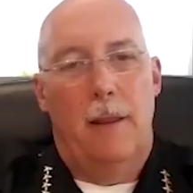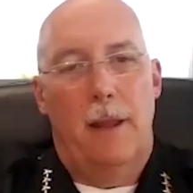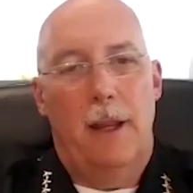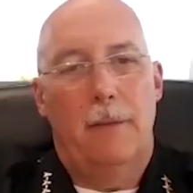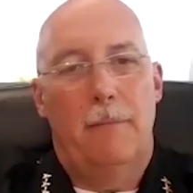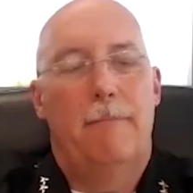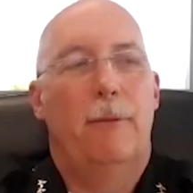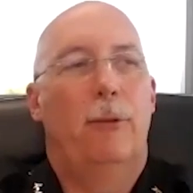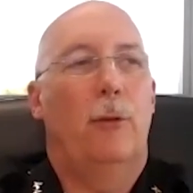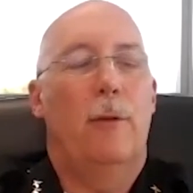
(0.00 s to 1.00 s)
They
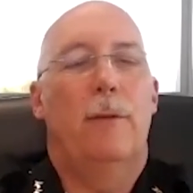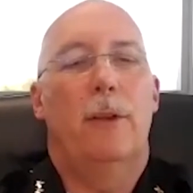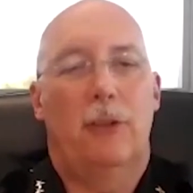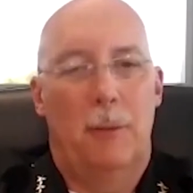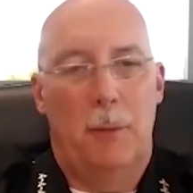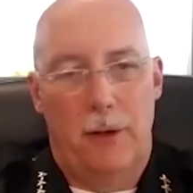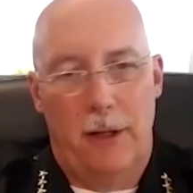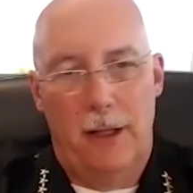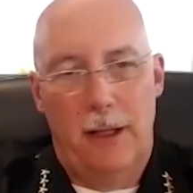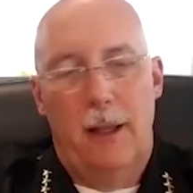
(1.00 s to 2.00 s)
serve this
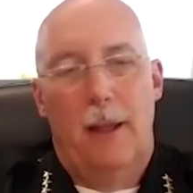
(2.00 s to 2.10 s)
community.